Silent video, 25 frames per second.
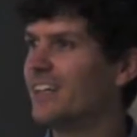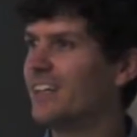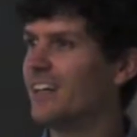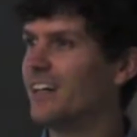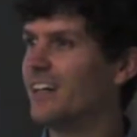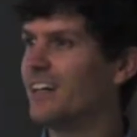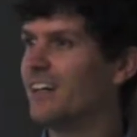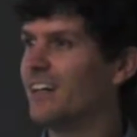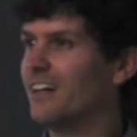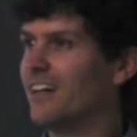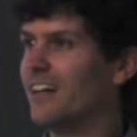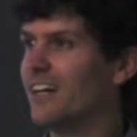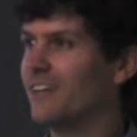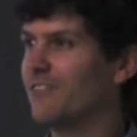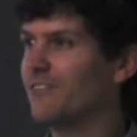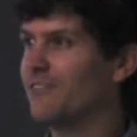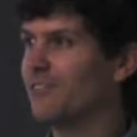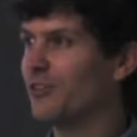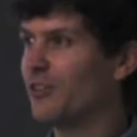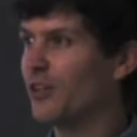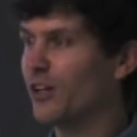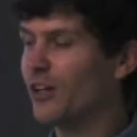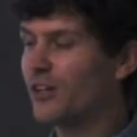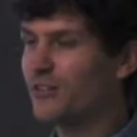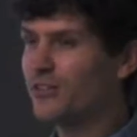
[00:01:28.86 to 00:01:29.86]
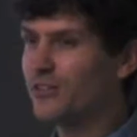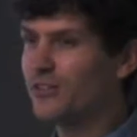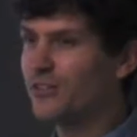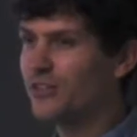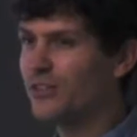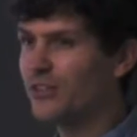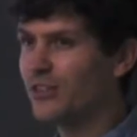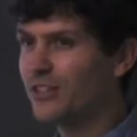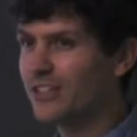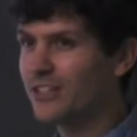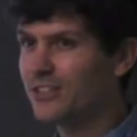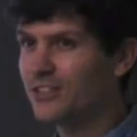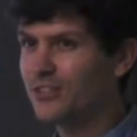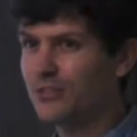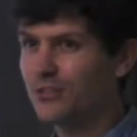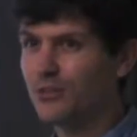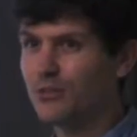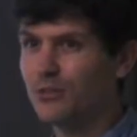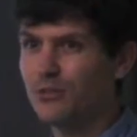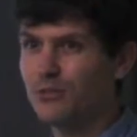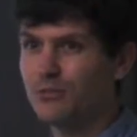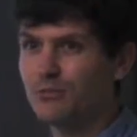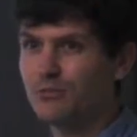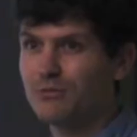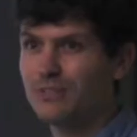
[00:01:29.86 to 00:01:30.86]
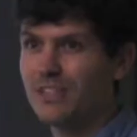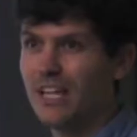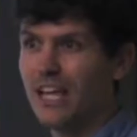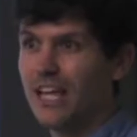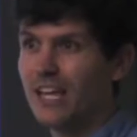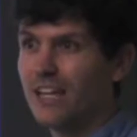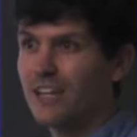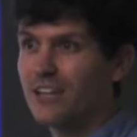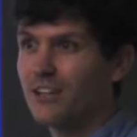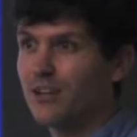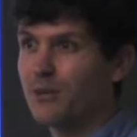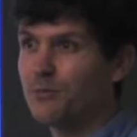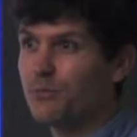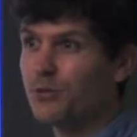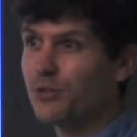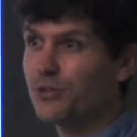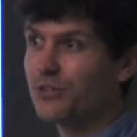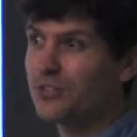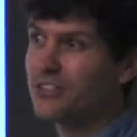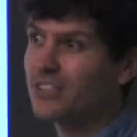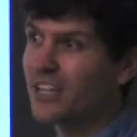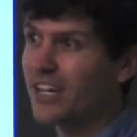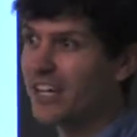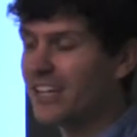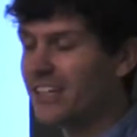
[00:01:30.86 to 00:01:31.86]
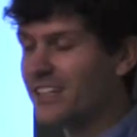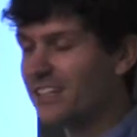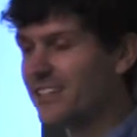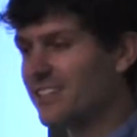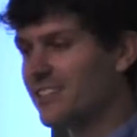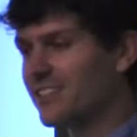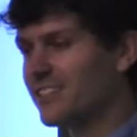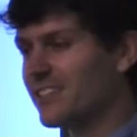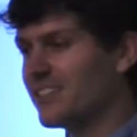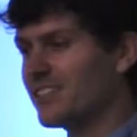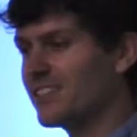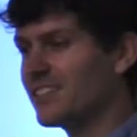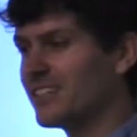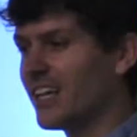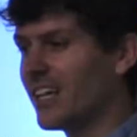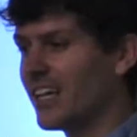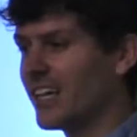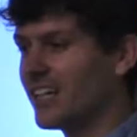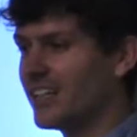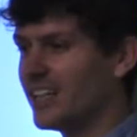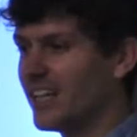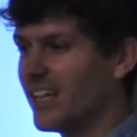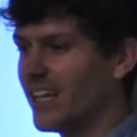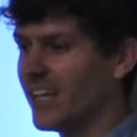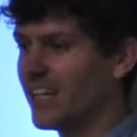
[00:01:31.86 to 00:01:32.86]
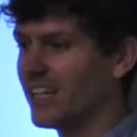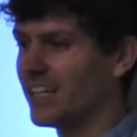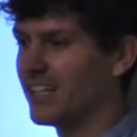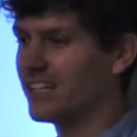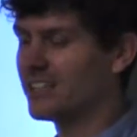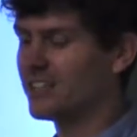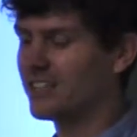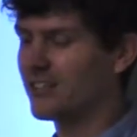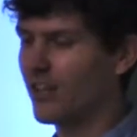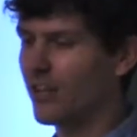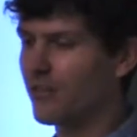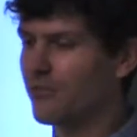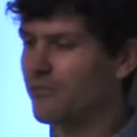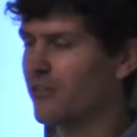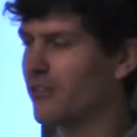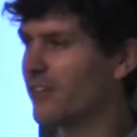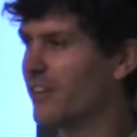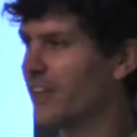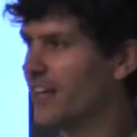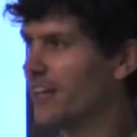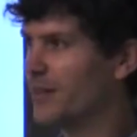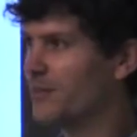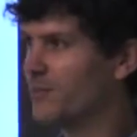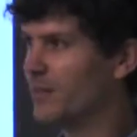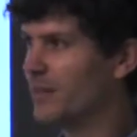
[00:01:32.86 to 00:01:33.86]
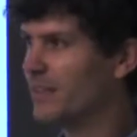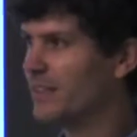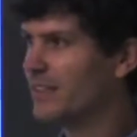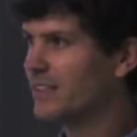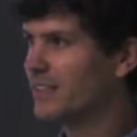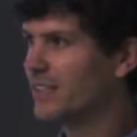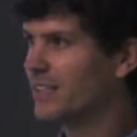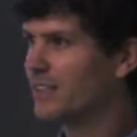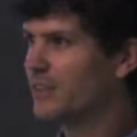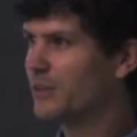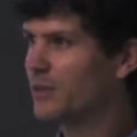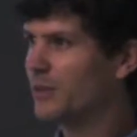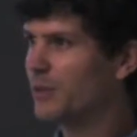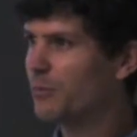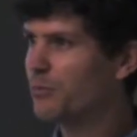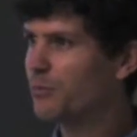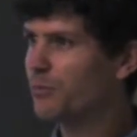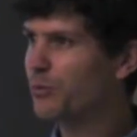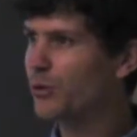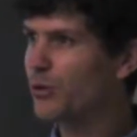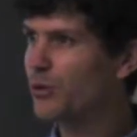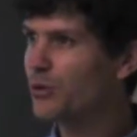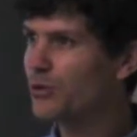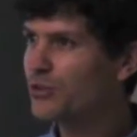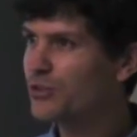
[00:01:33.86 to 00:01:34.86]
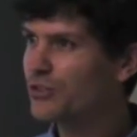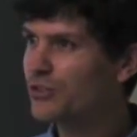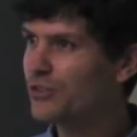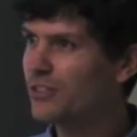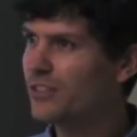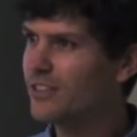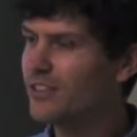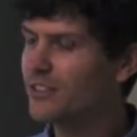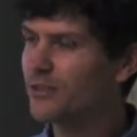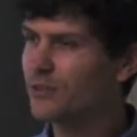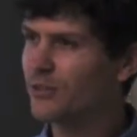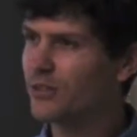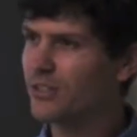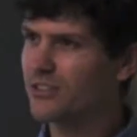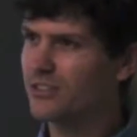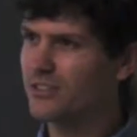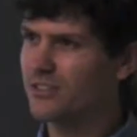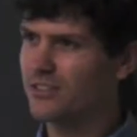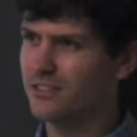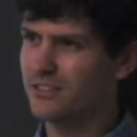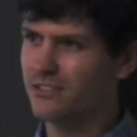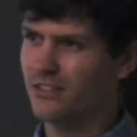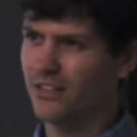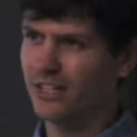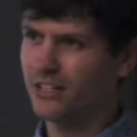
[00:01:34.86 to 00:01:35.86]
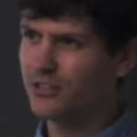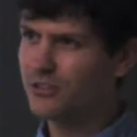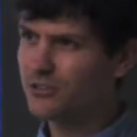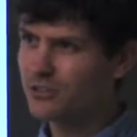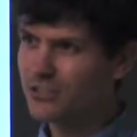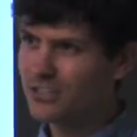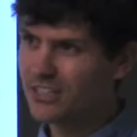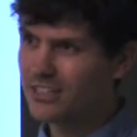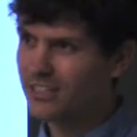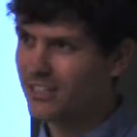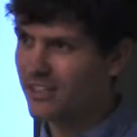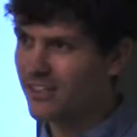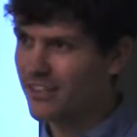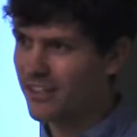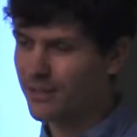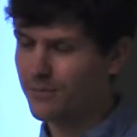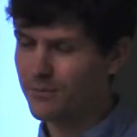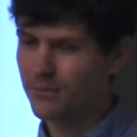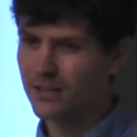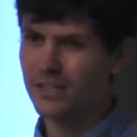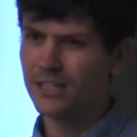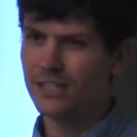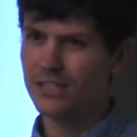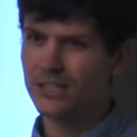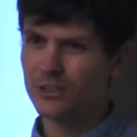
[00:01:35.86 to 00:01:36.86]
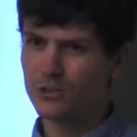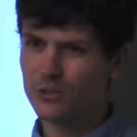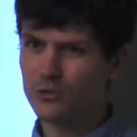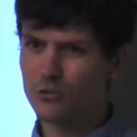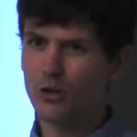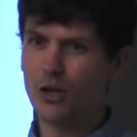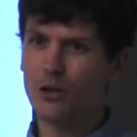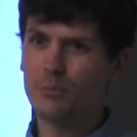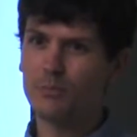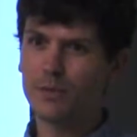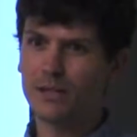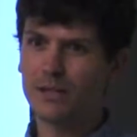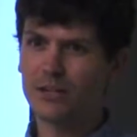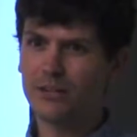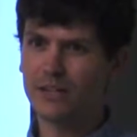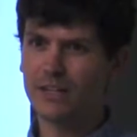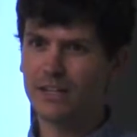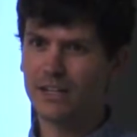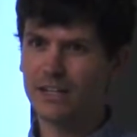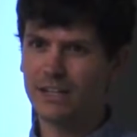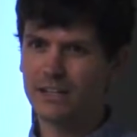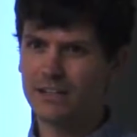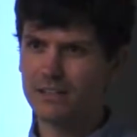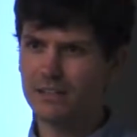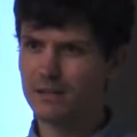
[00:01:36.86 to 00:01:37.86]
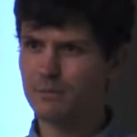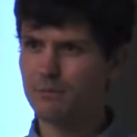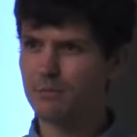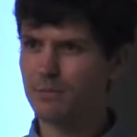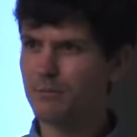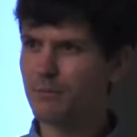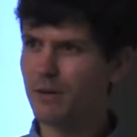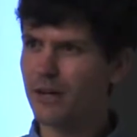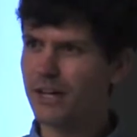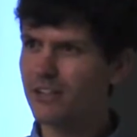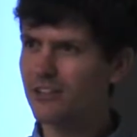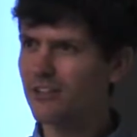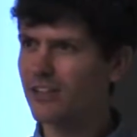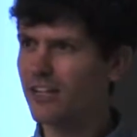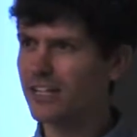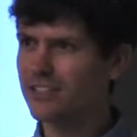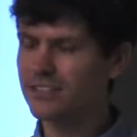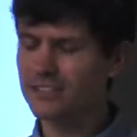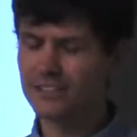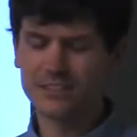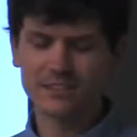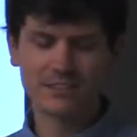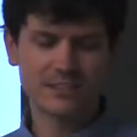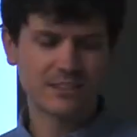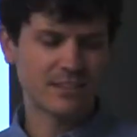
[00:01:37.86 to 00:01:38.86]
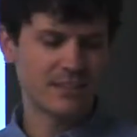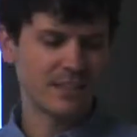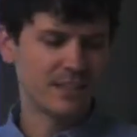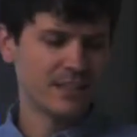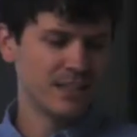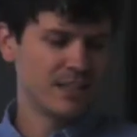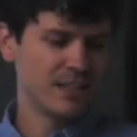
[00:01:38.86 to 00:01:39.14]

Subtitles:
I have a lot of students who take computer science, decide that it's not for them, that the approach to these questions is not interesting to them, drop out and end up in my classes,